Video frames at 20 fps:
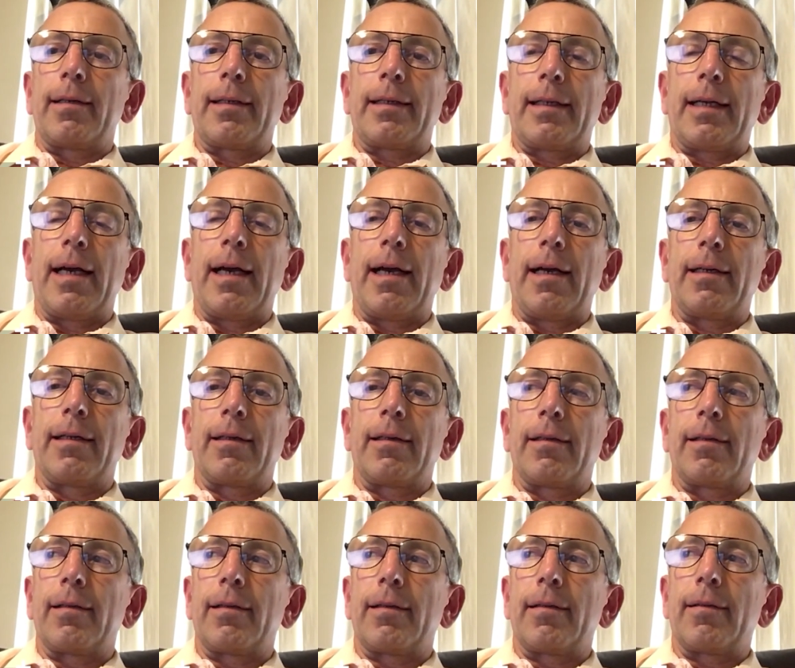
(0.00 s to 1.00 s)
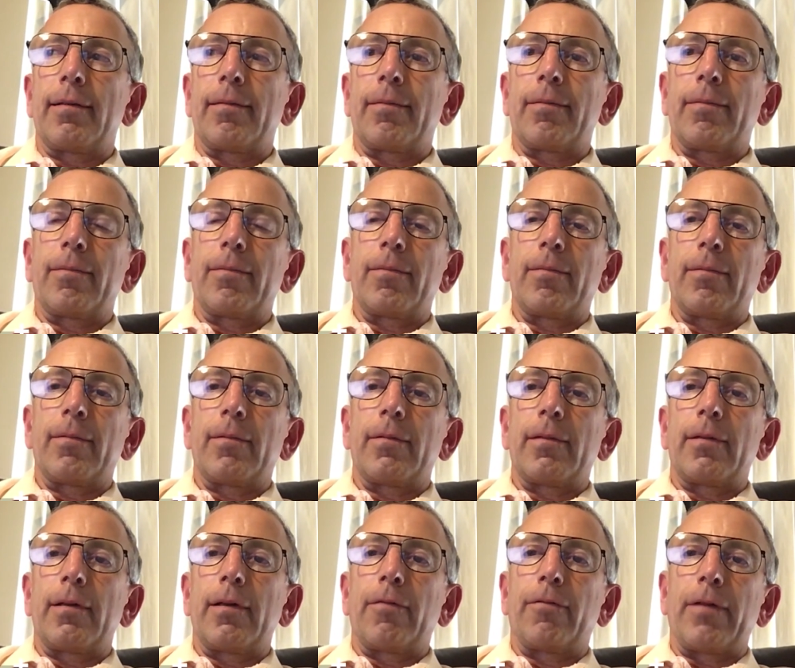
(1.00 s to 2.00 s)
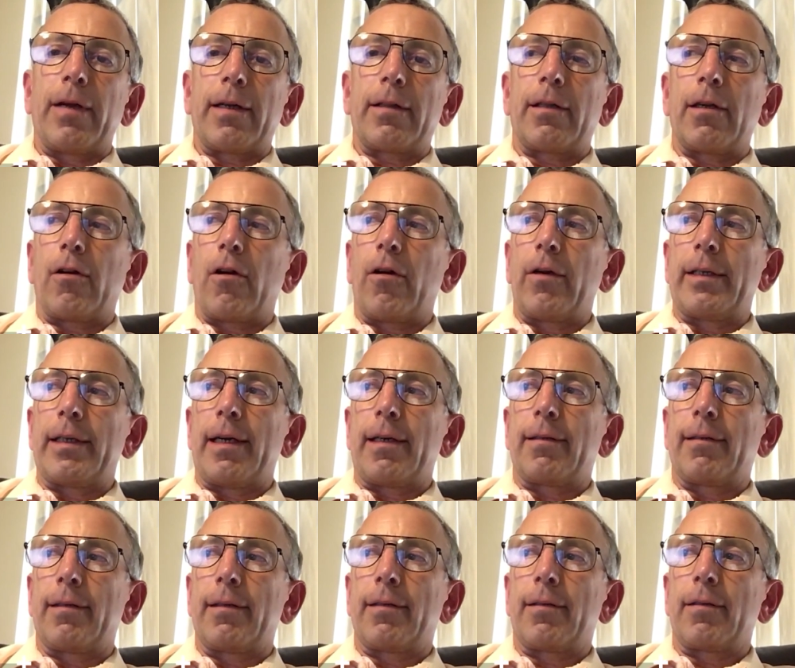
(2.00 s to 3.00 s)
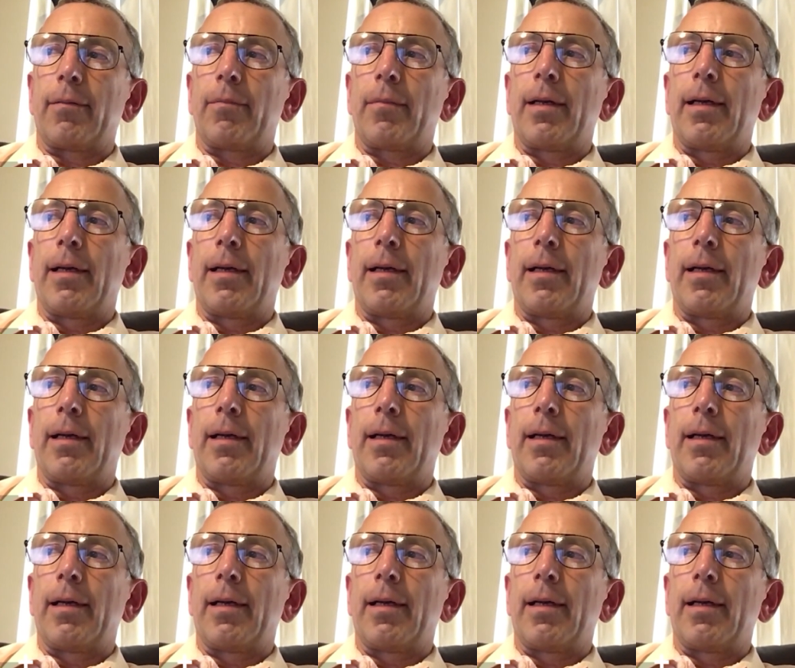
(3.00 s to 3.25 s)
can affect the cardiac system.